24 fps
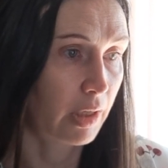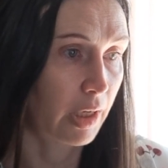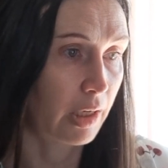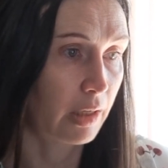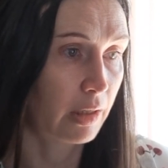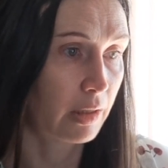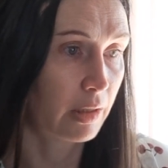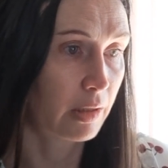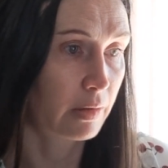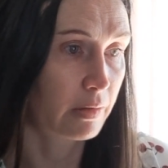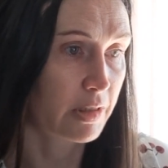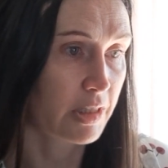
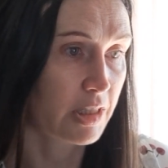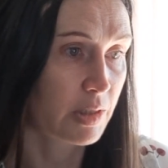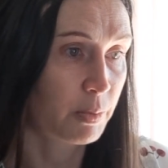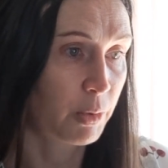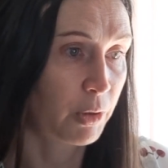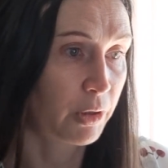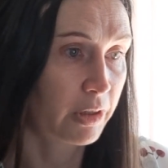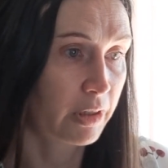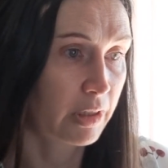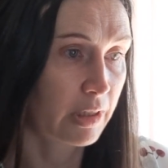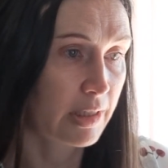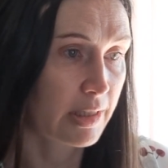and the
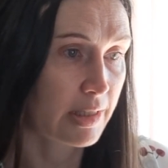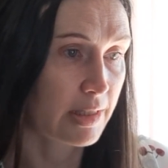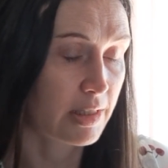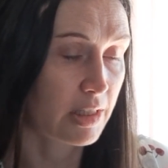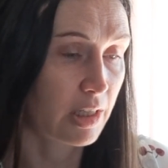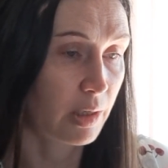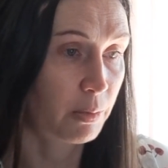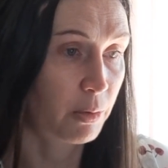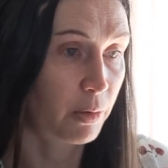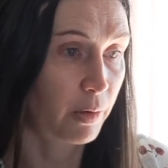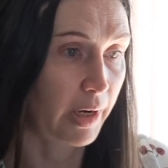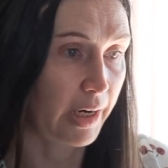respondent
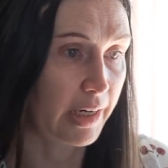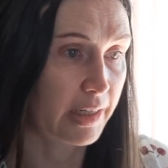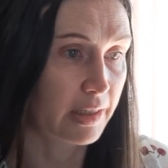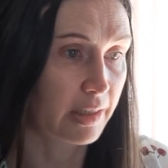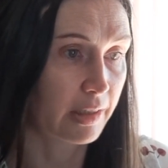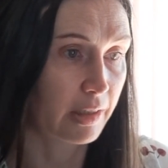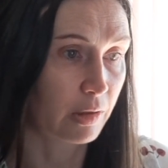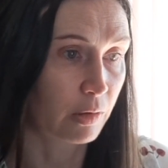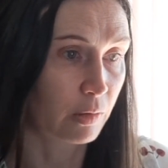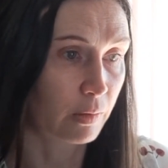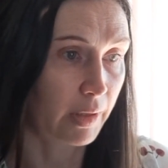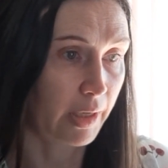
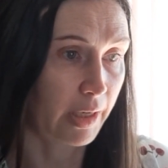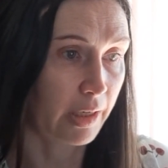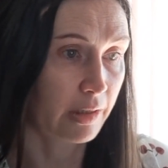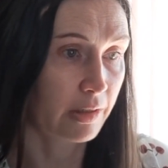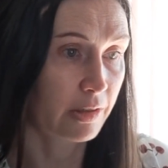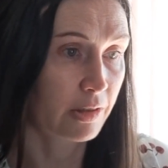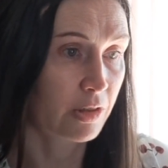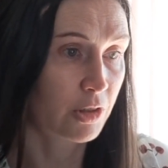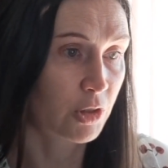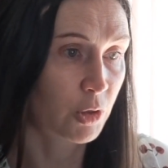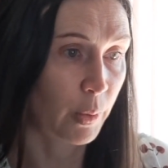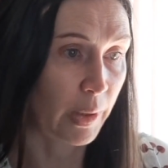separated in
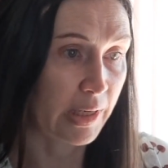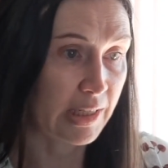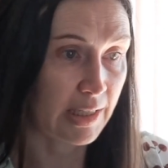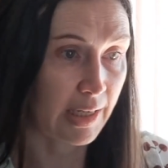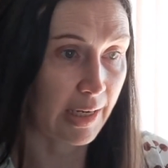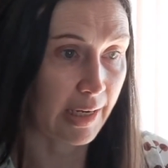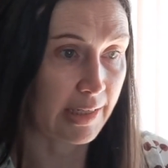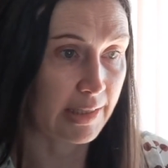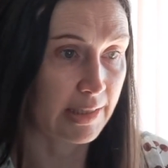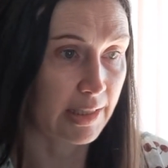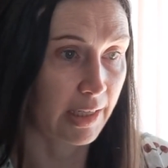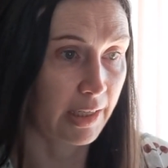around
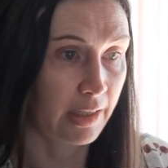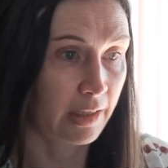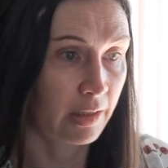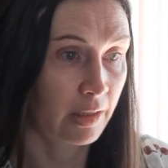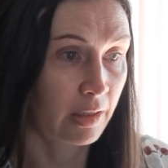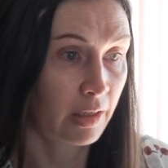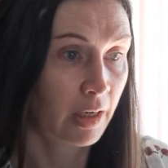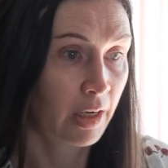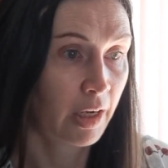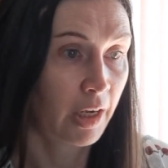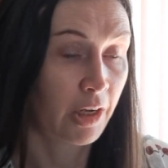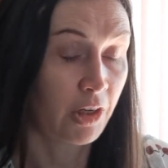
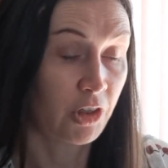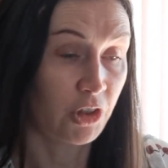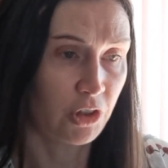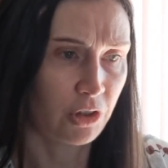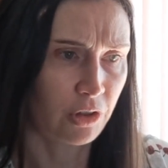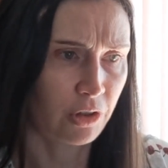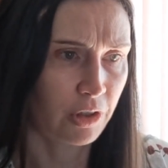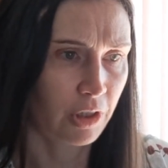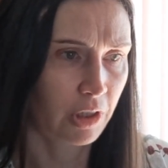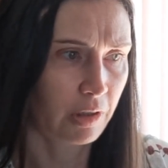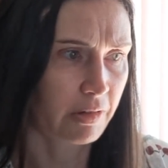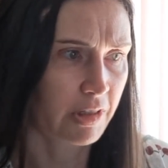2018
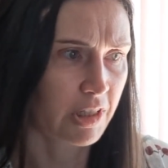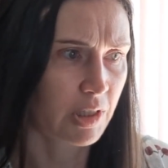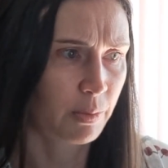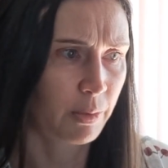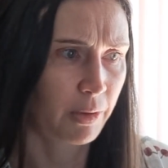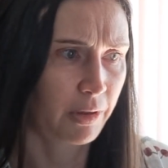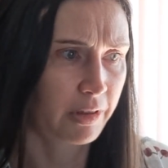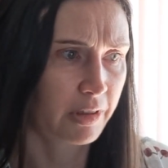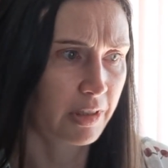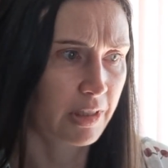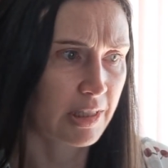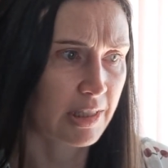due to the
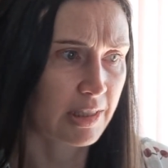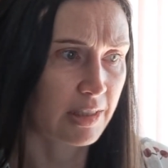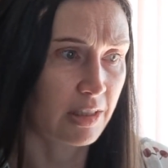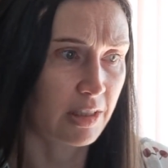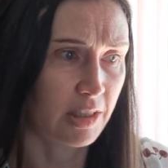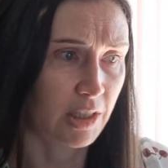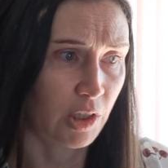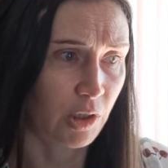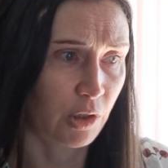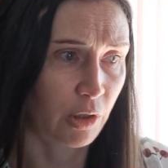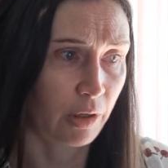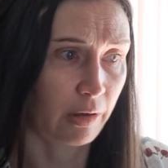respondent's
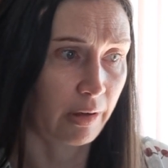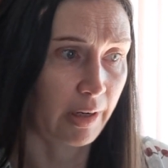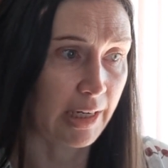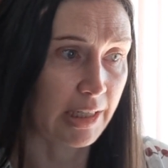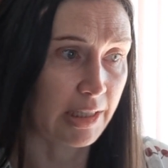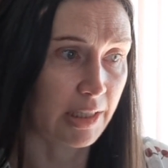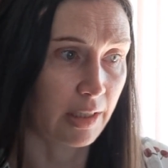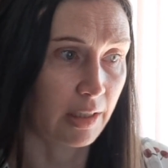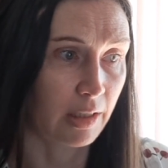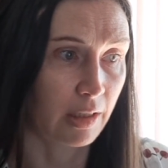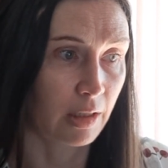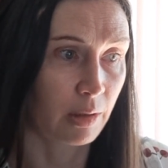
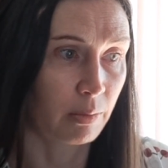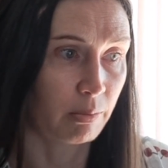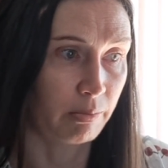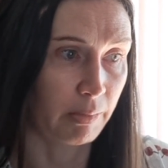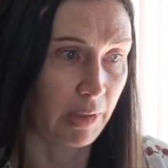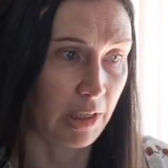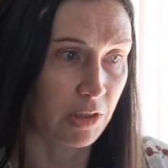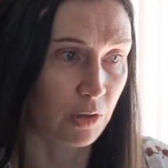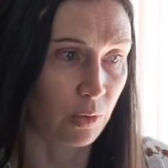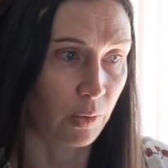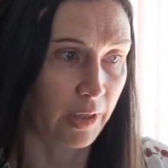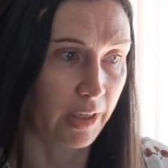deteriorating
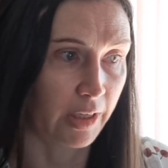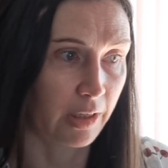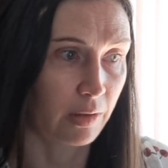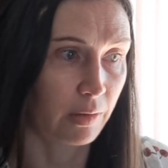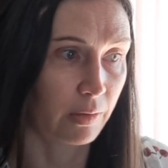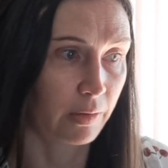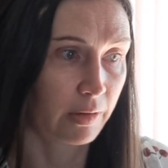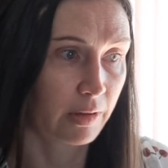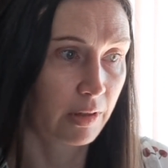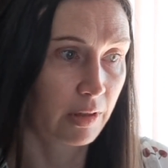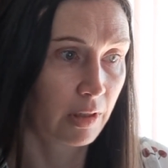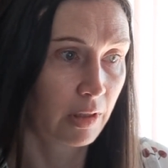mental
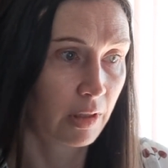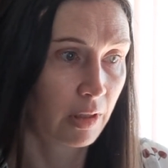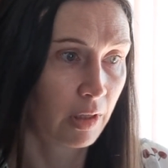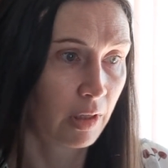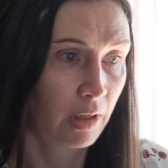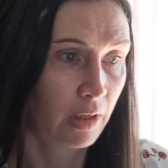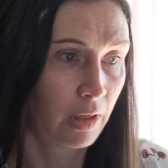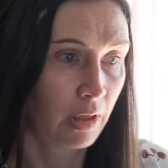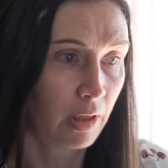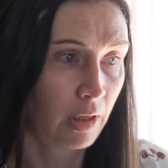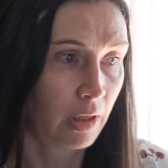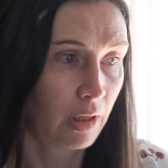health.
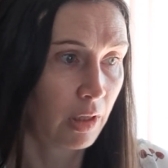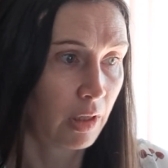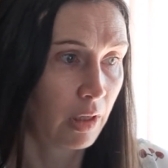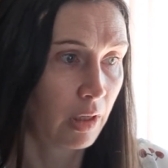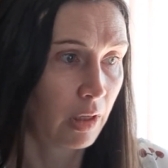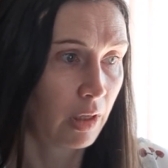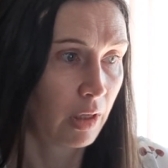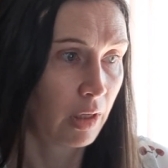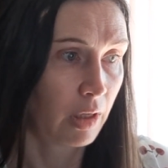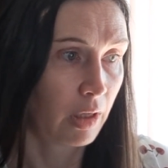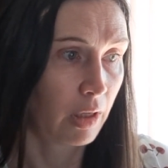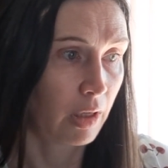
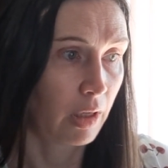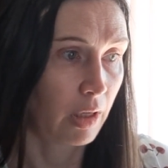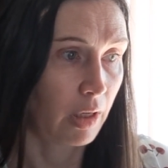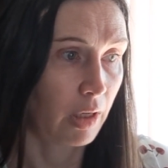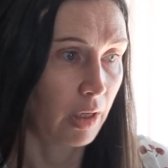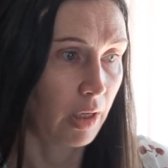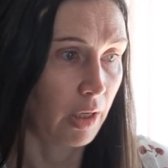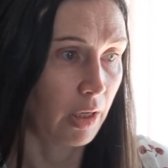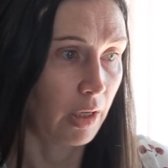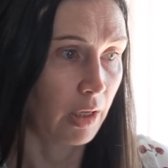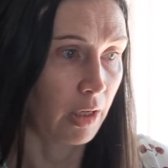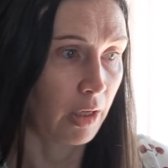
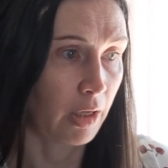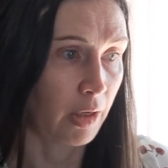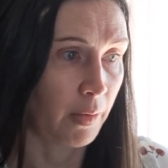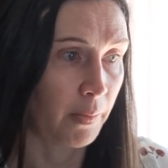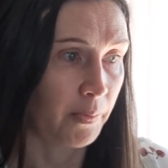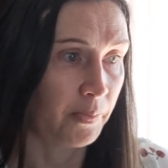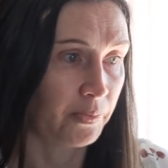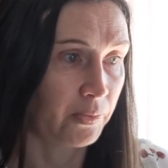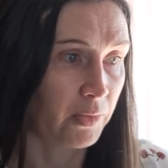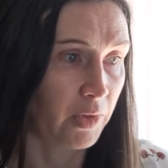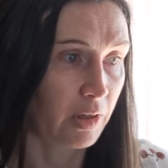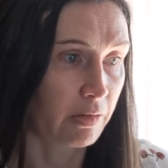
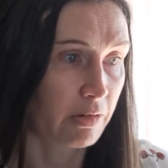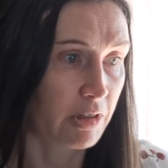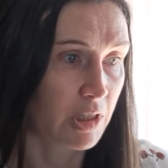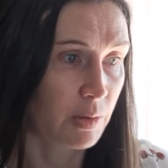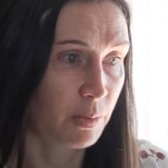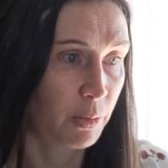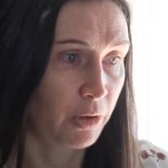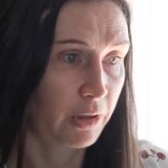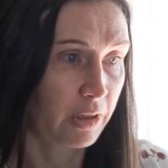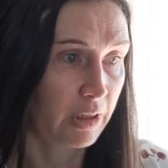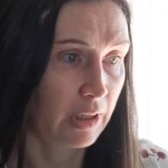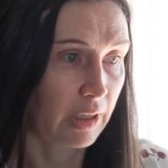Um, the
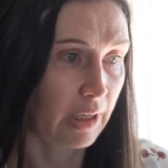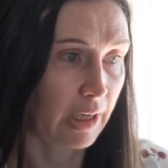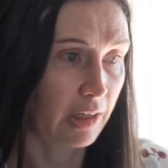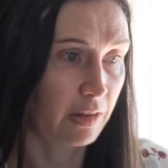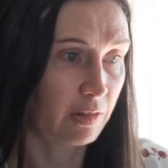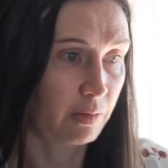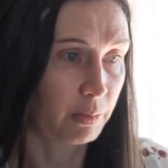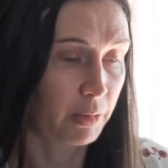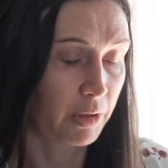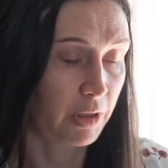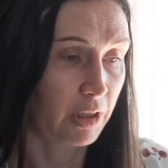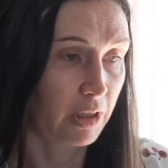respondent
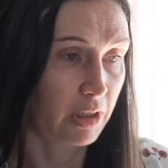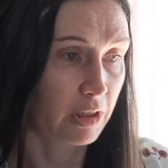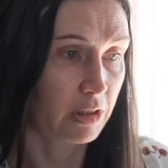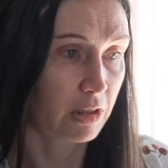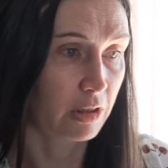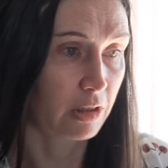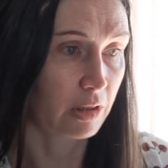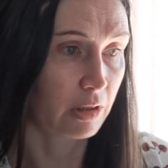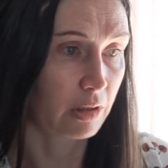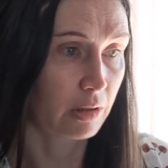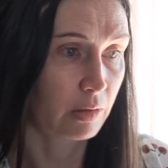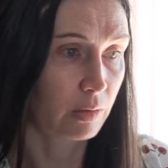gave birth
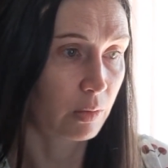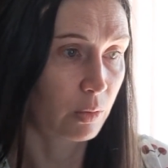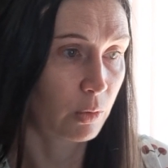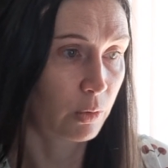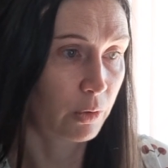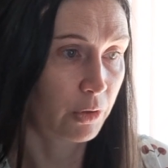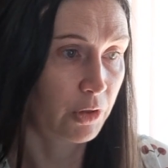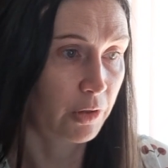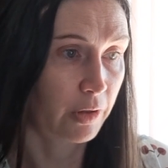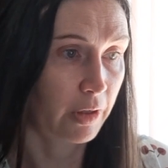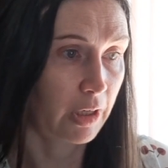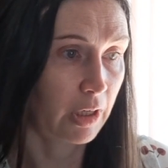to
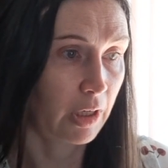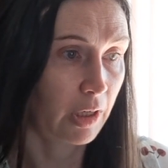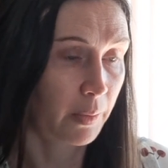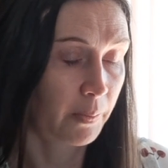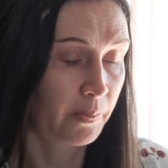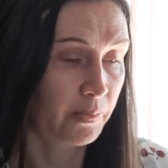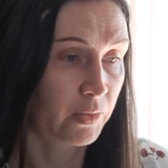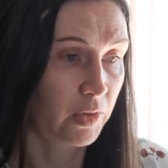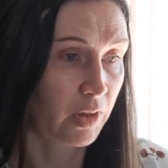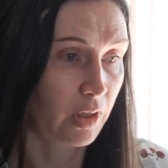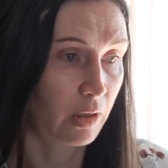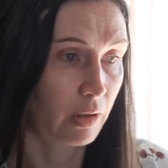Audrey
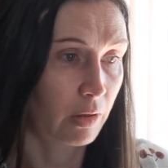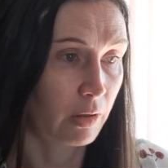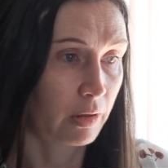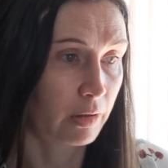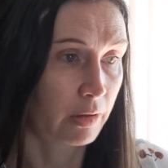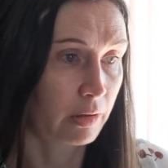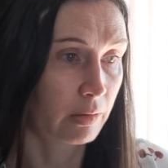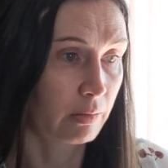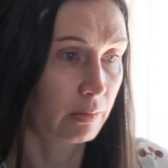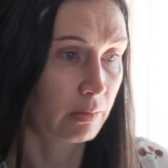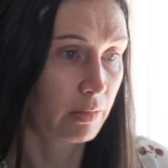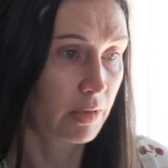
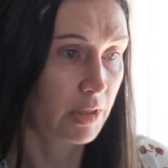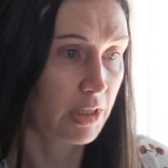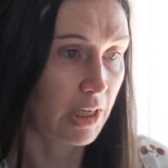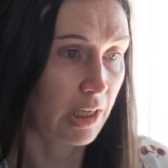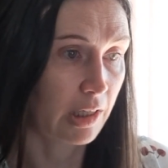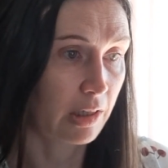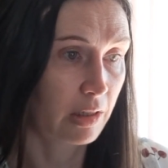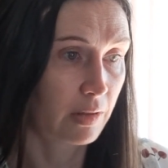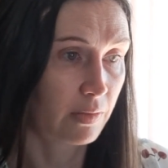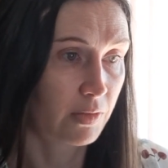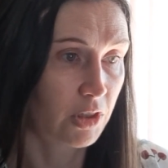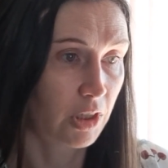on
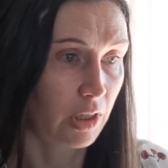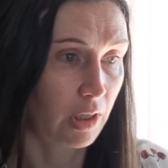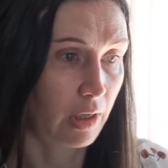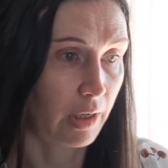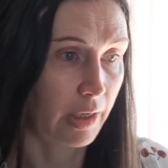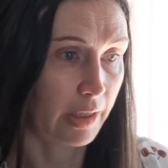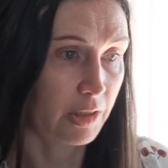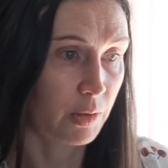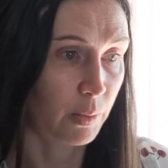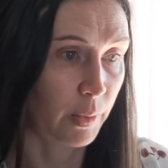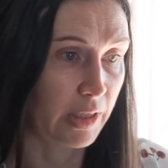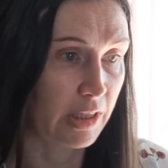10th of
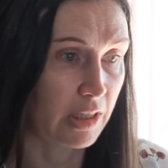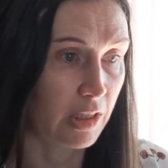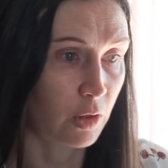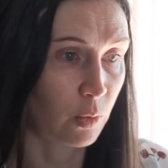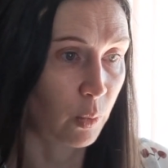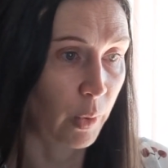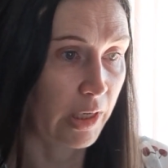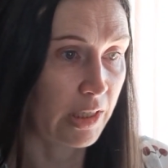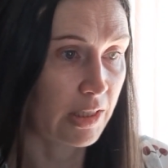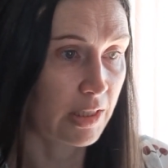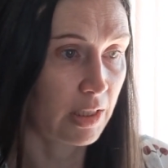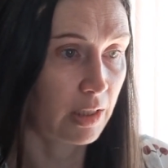July
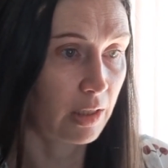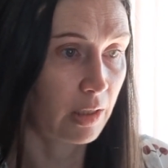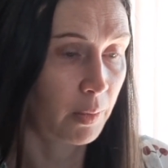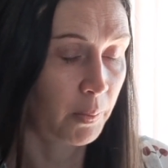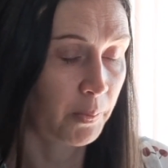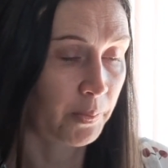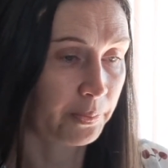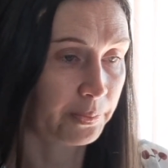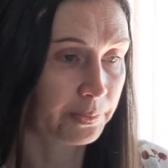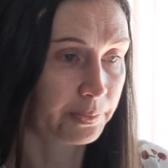2020.